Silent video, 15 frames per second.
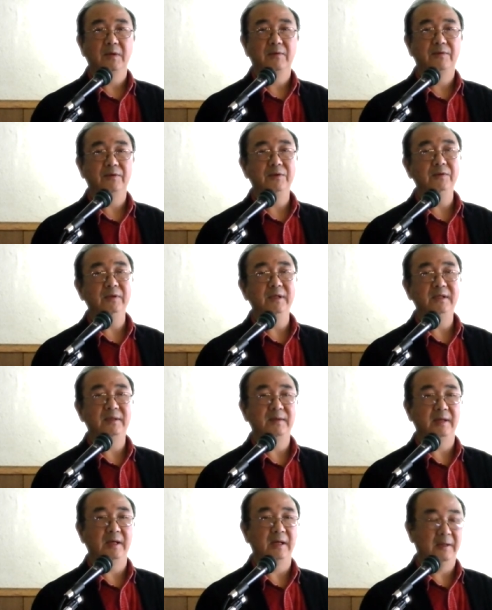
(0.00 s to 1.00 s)
Through
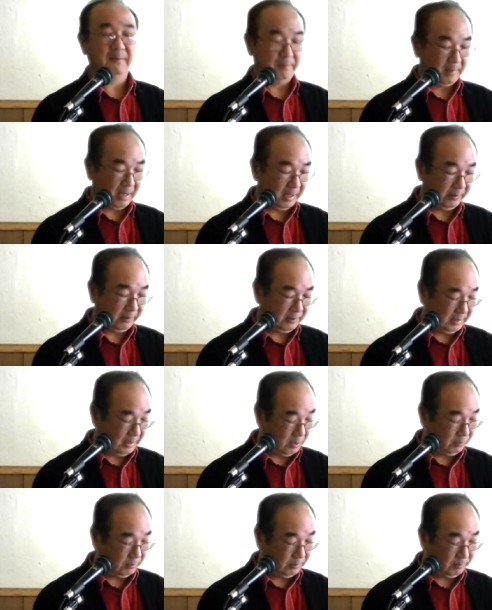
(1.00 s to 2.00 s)
this uh,
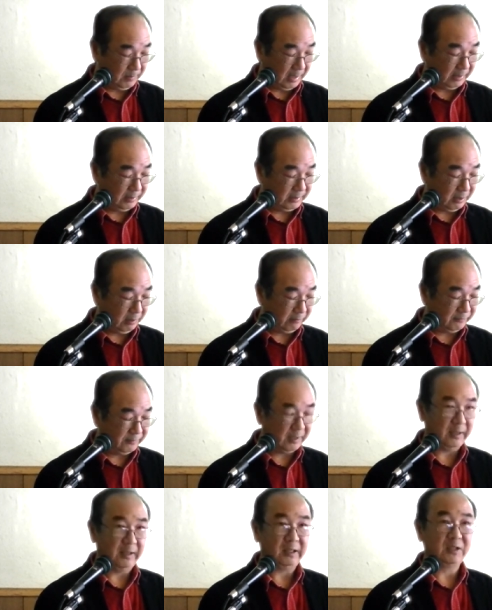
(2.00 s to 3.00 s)
myself, myself,
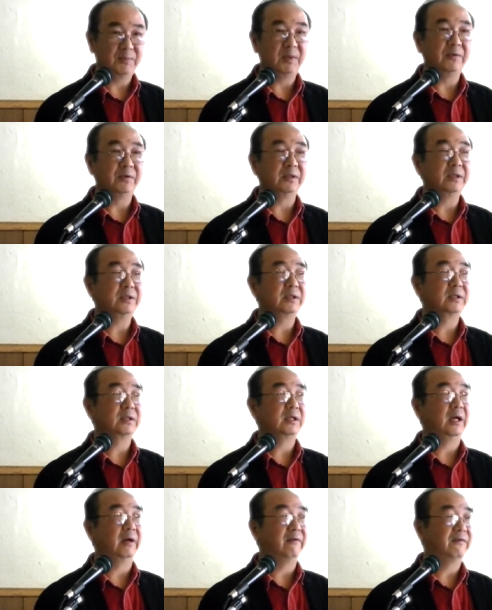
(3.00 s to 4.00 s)
the
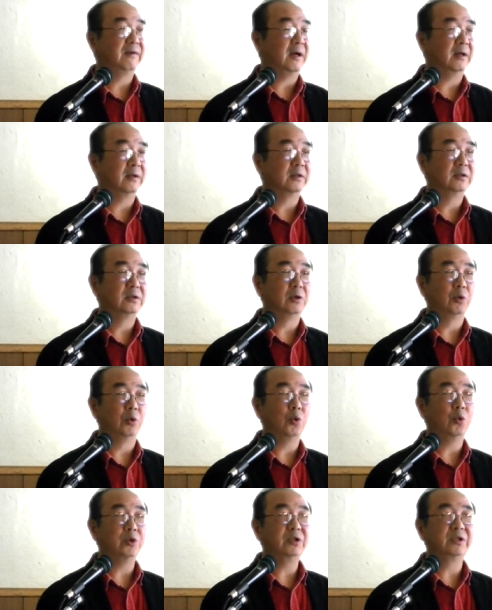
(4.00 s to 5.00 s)
experience, I found the
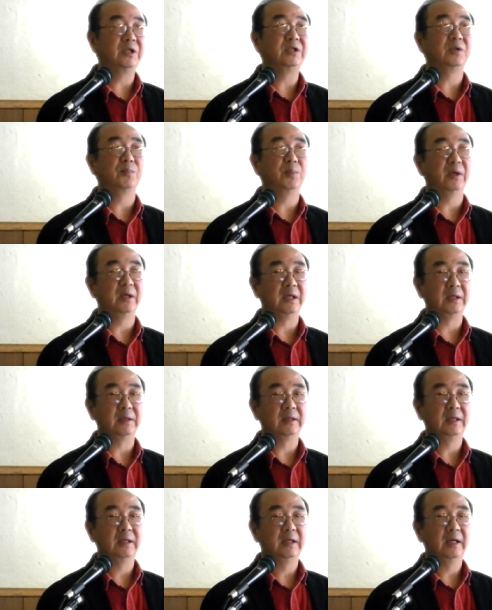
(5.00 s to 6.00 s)
Lord's discipline
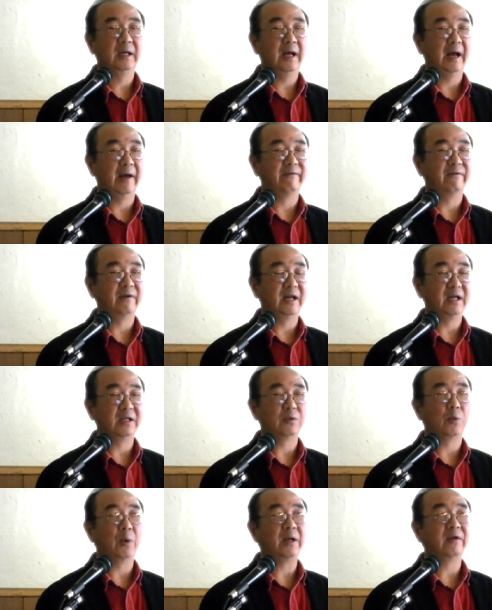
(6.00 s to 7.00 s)
have
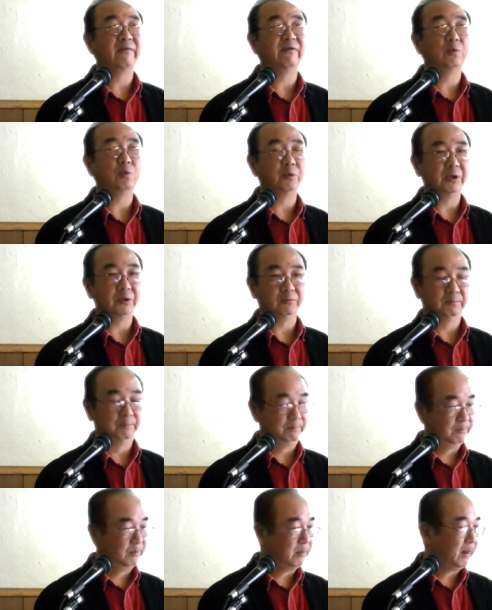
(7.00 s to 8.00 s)
His wonderful will.
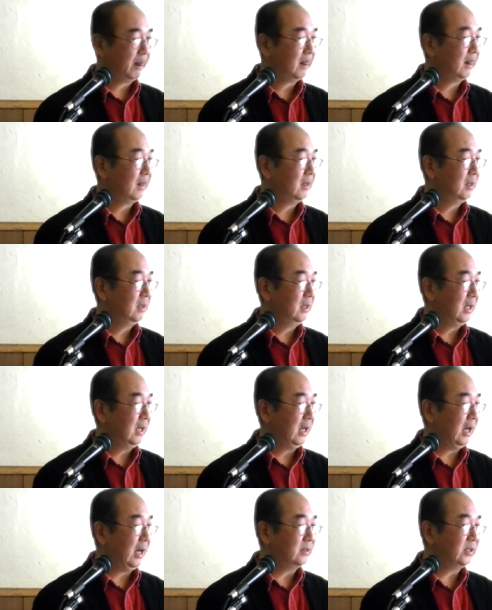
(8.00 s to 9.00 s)

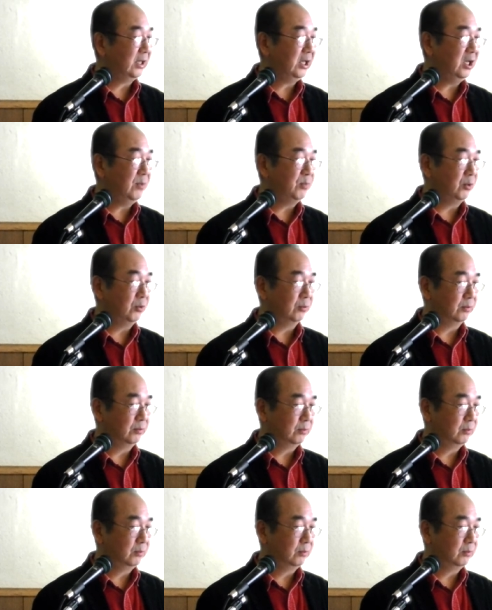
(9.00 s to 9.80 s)
As a Hebrew,